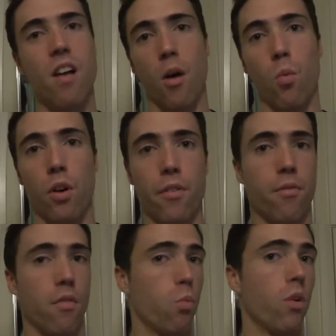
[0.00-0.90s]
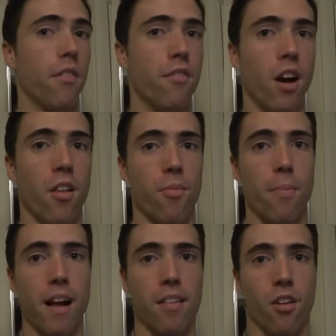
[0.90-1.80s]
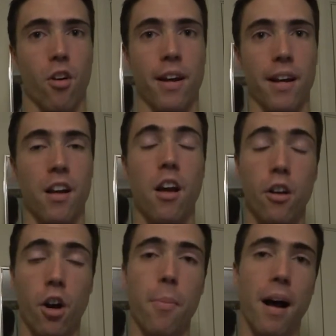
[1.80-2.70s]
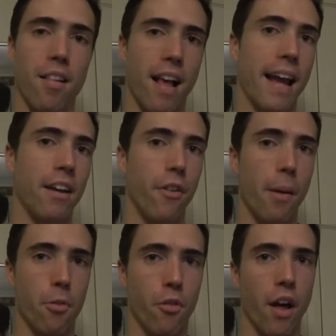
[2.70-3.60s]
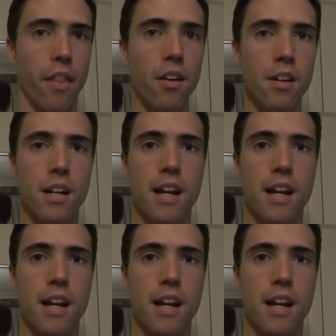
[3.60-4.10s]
I wouldn't wouldn't advise past going going past eight reps rather.